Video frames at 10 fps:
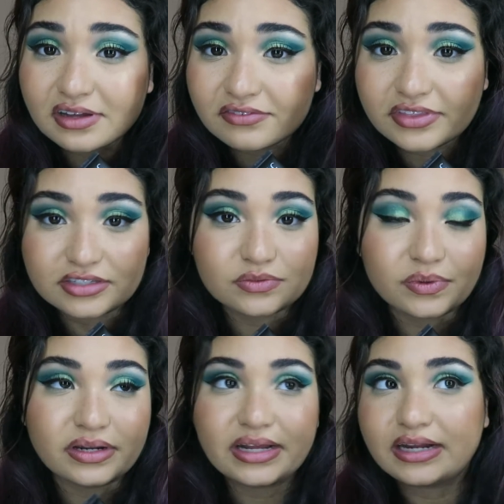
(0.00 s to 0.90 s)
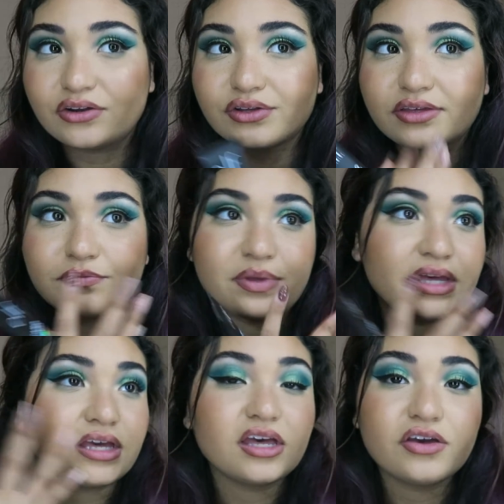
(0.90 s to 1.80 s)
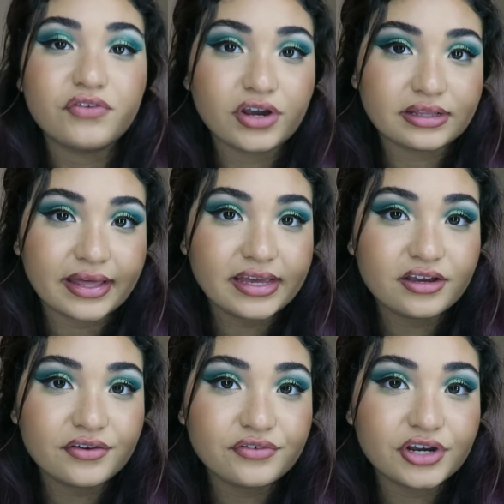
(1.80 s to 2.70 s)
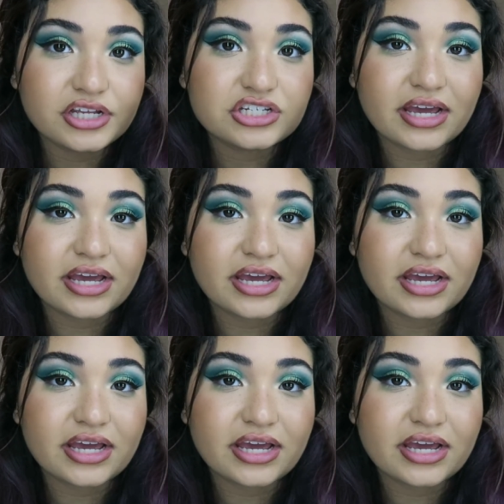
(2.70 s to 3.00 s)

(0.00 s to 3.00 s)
of this one and it'll give me very light coverage.